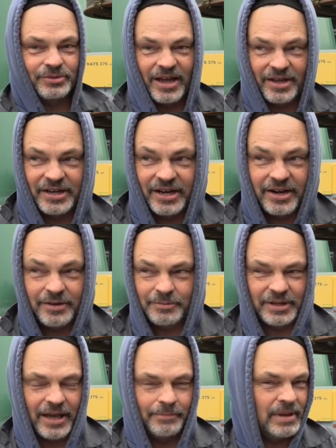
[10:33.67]
around here,
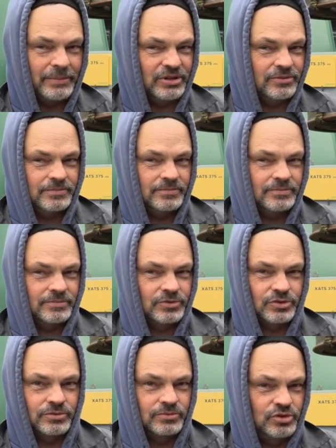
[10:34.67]
we got maybe
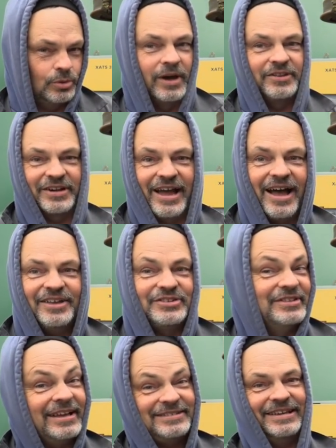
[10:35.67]
2 other guys
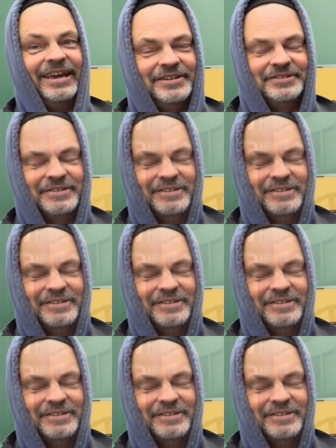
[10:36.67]
and that's it.